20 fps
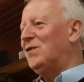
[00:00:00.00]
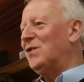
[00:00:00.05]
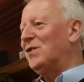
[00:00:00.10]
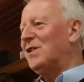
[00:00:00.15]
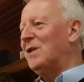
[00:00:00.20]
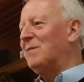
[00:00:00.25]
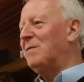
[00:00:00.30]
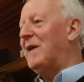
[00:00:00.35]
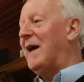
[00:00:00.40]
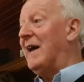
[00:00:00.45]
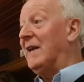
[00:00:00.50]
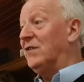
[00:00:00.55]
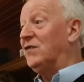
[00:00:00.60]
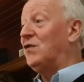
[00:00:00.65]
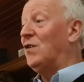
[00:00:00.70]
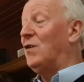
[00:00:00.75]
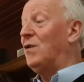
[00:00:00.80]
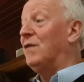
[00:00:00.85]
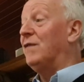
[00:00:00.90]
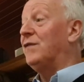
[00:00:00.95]
took a
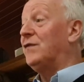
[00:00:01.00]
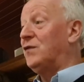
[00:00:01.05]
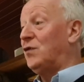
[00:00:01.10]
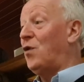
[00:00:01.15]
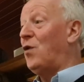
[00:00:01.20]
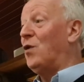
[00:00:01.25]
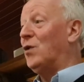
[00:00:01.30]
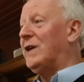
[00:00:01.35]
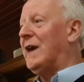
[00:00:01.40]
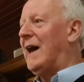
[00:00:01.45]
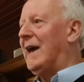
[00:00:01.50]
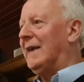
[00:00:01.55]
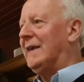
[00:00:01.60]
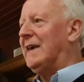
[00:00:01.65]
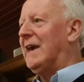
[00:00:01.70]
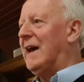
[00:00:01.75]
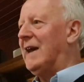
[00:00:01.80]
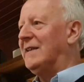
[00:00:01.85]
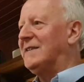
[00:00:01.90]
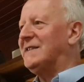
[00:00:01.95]
batch of Tokai
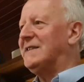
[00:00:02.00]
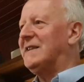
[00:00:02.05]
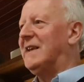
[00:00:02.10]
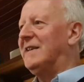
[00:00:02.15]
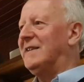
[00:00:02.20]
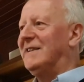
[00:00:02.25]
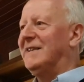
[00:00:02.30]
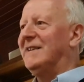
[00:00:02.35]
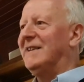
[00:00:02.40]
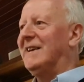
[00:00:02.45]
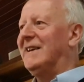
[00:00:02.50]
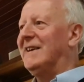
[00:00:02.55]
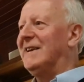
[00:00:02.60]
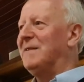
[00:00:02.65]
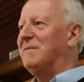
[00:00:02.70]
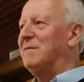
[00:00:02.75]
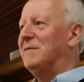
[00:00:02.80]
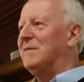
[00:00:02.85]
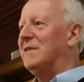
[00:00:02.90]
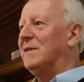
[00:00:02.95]
casks in
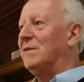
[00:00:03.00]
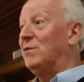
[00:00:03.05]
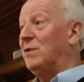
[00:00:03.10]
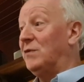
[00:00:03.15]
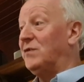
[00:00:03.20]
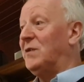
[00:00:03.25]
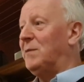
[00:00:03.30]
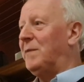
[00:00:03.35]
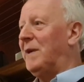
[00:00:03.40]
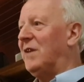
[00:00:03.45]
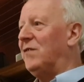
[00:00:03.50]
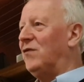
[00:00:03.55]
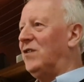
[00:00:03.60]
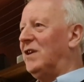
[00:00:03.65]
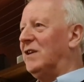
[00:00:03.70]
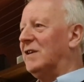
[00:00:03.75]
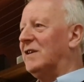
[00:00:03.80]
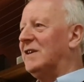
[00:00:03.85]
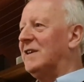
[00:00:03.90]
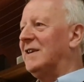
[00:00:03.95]
when I was at Ben
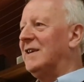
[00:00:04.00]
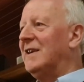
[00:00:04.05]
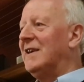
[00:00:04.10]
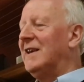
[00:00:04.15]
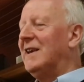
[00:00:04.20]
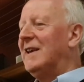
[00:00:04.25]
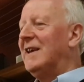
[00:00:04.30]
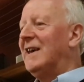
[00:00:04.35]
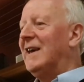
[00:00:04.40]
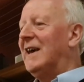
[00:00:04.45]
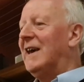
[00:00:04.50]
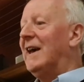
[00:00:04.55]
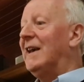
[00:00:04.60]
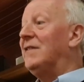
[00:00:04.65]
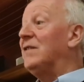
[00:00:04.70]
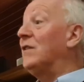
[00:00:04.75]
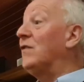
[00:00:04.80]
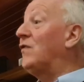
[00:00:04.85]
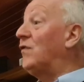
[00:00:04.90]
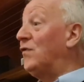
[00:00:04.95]
Riach,
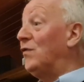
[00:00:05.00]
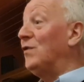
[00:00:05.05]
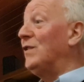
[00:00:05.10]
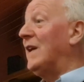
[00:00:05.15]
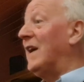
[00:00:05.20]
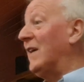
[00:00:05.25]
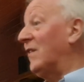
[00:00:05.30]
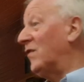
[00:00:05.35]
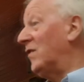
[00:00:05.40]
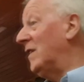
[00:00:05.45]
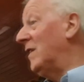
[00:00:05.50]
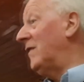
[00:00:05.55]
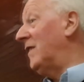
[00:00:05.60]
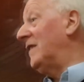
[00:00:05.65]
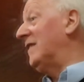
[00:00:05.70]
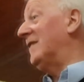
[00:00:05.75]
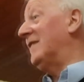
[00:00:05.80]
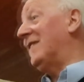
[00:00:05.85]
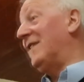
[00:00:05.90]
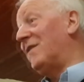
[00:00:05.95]
and they should actually
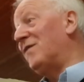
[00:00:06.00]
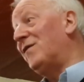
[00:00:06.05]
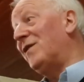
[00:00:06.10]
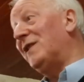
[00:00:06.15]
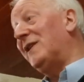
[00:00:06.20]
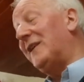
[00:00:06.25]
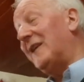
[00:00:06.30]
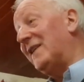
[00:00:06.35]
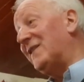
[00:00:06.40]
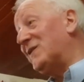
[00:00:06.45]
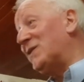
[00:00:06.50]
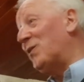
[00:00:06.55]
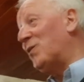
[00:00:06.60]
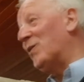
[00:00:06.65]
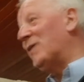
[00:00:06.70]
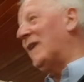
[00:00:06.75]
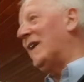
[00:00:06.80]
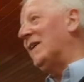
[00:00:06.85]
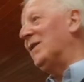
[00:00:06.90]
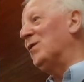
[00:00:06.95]
have a really nice
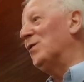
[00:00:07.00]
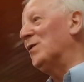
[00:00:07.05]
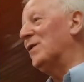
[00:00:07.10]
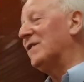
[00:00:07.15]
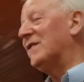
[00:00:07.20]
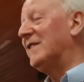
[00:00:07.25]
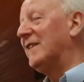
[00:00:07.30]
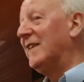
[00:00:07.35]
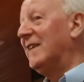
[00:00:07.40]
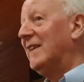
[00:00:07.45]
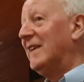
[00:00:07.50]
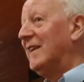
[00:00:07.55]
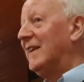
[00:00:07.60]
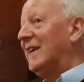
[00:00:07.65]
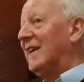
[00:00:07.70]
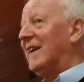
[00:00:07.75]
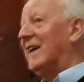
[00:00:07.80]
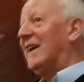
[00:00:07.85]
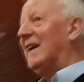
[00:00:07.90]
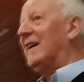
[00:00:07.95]
Tokai note.
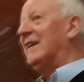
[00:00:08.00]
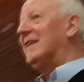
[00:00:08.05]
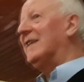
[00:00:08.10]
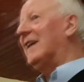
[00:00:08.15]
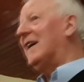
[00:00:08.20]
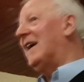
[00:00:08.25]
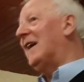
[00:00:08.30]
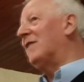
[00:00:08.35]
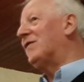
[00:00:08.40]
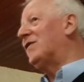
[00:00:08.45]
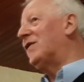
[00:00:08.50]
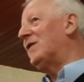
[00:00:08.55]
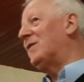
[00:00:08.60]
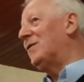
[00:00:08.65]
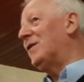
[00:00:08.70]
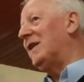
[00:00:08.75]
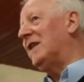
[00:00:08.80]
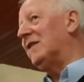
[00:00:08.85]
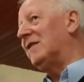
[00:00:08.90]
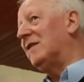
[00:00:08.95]
And after
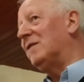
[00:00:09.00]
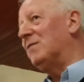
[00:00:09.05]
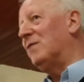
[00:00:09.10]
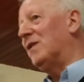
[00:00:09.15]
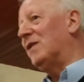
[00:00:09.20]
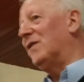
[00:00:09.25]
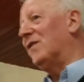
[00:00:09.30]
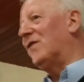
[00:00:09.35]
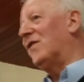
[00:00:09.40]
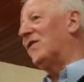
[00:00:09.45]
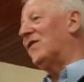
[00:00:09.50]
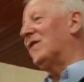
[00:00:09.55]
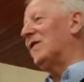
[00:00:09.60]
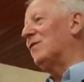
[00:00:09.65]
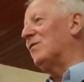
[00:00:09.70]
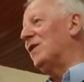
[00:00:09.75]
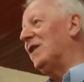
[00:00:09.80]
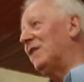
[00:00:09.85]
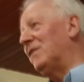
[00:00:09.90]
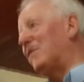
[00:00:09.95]
about 18 months,
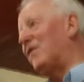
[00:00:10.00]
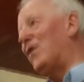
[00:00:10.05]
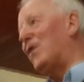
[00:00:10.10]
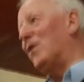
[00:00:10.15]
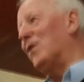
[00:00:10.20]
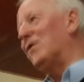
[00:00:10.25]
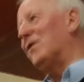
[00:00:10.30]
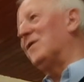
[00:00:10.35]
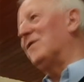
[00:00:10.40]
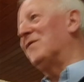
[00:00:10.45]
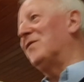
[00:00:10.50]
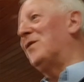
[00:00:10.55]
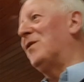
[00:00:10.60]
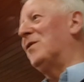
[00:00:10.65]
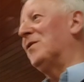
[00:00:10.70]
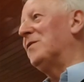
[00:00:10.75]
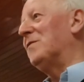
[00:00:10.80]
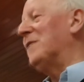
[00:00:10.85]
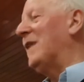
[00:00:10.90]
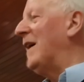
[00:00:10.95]
we had followed them,
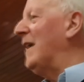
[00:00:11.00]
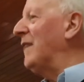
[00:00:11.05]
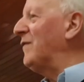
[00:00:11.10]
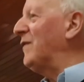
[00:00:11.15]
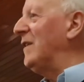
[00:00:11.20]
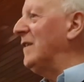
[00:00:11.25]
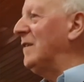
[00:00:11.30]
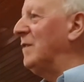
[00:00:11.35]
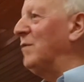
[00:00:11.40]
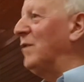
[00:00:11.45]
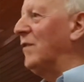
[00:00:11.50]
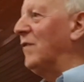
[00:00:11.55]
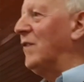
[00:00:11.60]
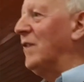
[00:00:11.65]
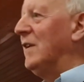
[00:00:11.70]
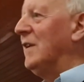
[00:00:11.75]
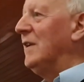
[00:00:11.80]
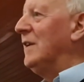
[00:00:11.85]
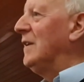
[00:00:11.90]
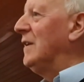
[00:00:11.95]
but after 18 months,
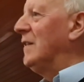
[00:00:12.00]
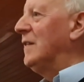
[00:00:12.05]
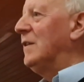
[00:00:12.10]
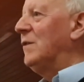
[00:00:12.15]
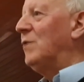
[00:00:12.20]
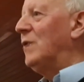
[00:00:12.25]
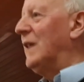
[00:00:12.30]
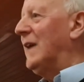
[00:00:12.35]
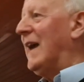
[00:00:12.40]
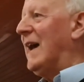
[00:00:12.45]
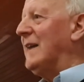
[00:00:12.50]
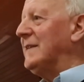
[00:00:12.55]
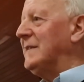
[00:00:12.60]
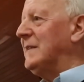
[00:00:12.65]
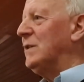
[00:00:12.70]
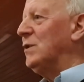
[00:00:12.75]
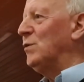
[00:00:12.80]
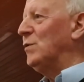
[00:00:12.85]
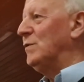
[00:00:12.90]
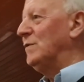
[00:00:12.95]
they were like
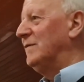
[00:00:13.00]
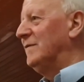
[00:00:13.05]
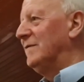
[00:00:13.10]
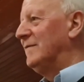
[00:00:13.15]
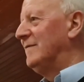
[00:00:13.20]
acetone.